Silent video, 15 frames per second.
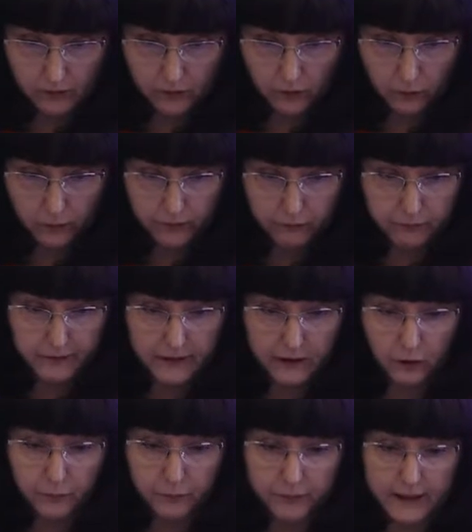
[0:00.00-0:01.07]
So if we
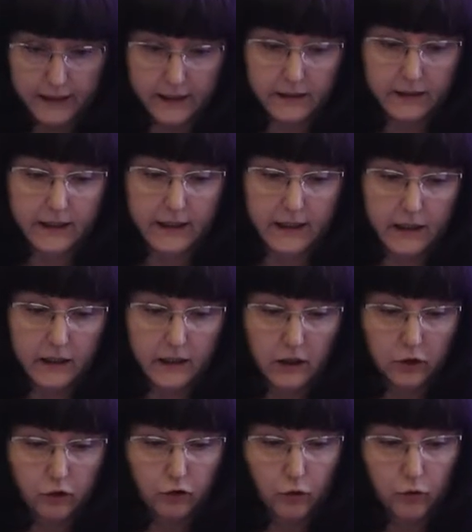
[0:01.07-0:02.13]
compare the
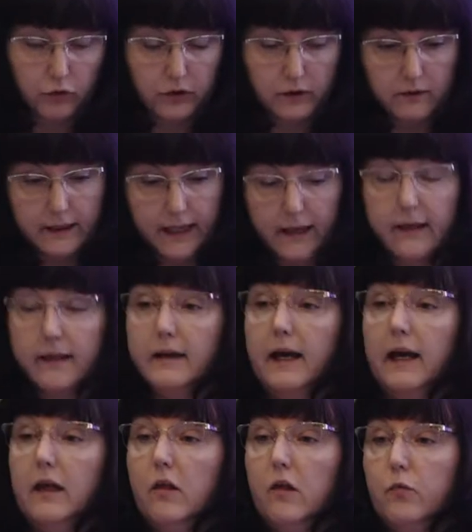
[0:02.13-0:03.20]
total tax
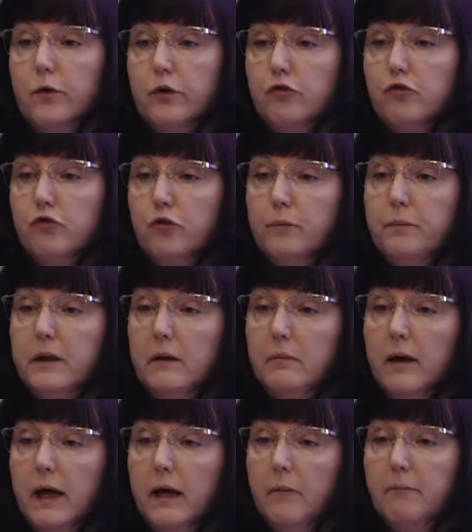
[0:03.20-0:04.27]
rates which should be
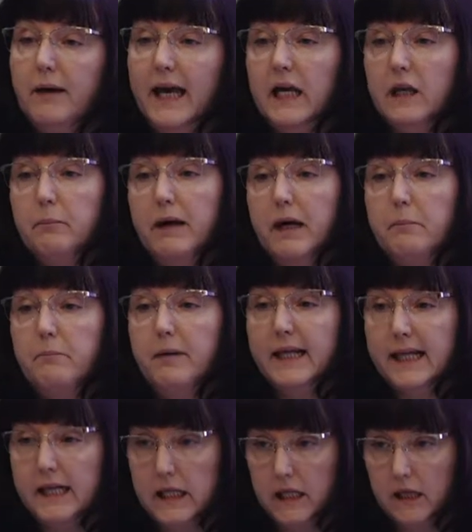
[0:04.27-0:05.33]
paid by
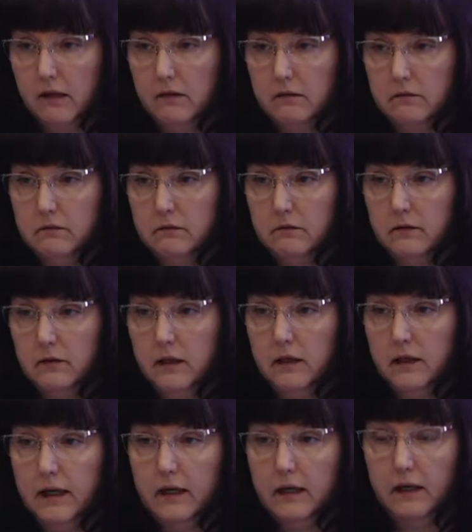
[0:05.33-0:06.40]
business in
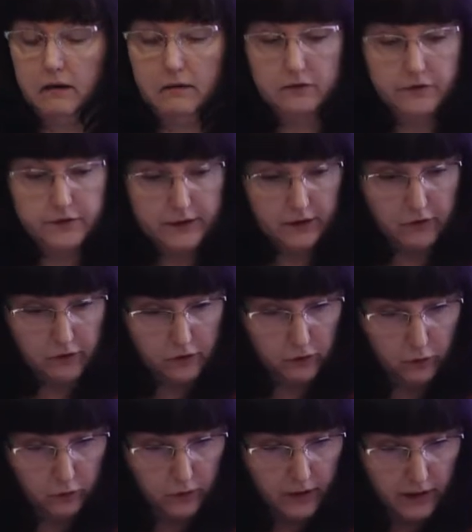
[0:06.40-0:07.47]
any country,
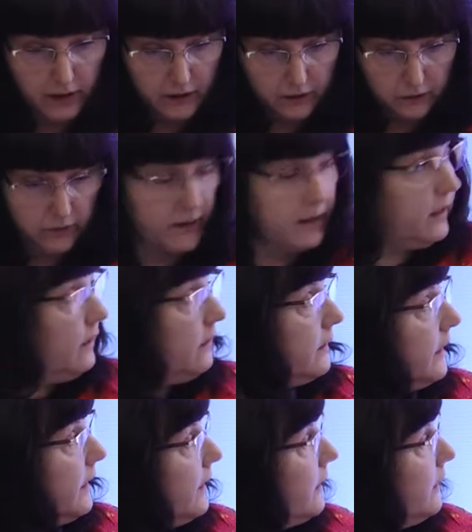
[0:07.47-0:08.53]
so you see
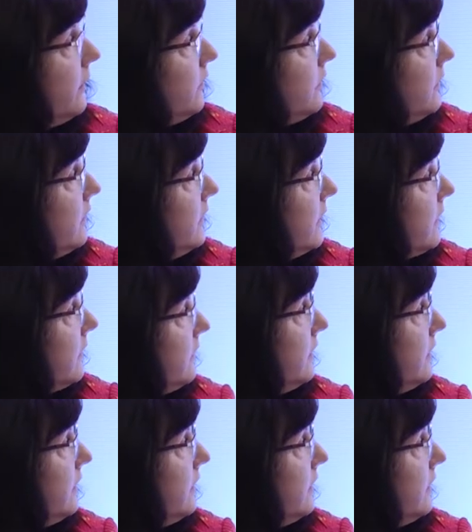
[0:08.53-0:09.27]
the, the